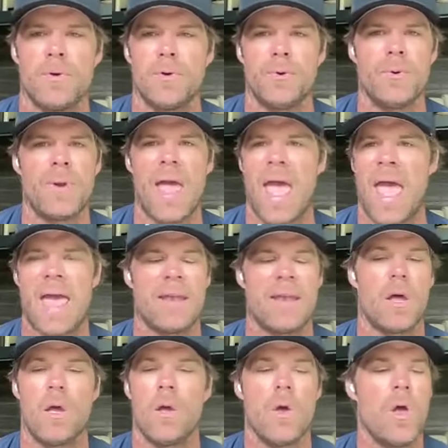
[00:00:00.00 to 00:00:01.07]
the moon
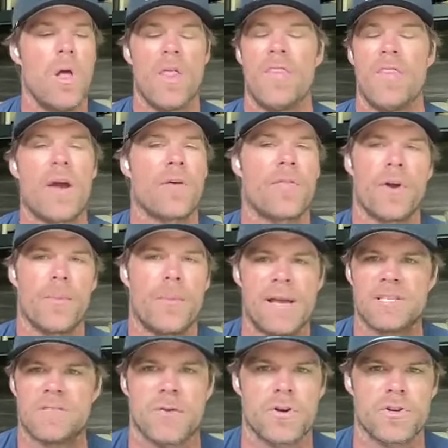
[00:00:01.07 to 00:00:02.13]
and they're their
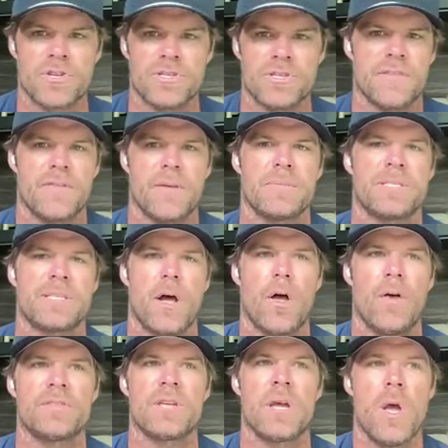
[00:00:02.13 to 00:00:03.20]
best versions of
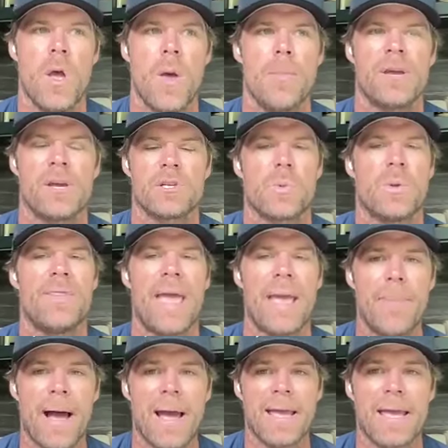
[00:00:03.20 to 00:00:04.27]
themselves because when
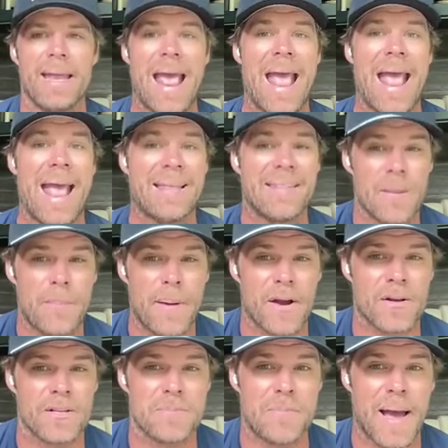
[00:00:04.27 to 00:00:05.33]
they buy in and the
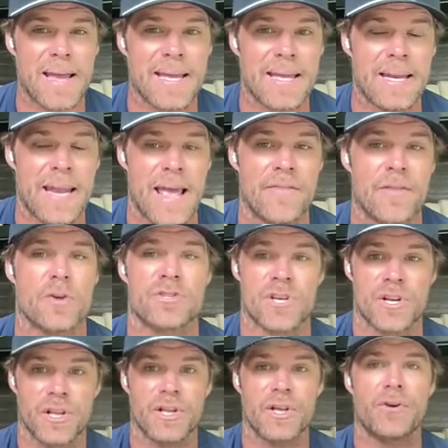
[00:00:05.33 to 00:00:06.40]
parents buy in and there's
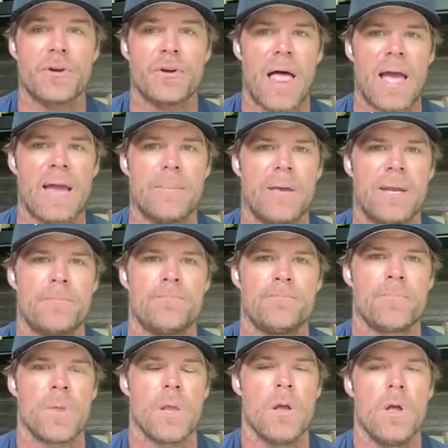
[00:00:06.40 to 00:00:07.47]
clear alignment,
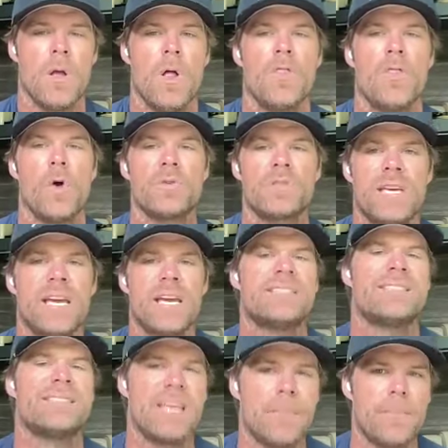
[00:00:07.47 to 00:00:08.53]
those
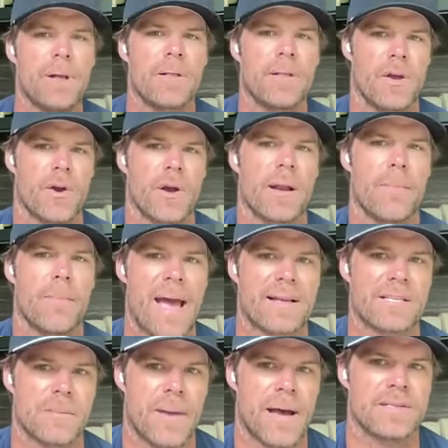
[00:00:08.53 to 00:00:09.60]
kids typically are going to
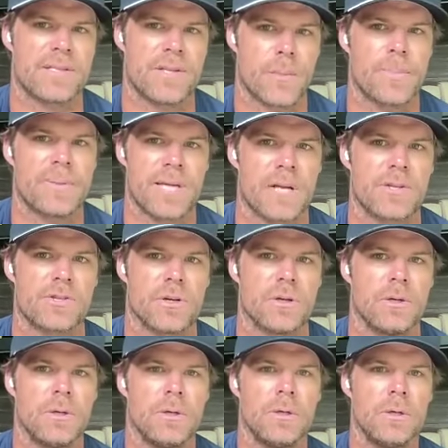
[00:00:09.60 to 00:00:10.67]
maximize their potential.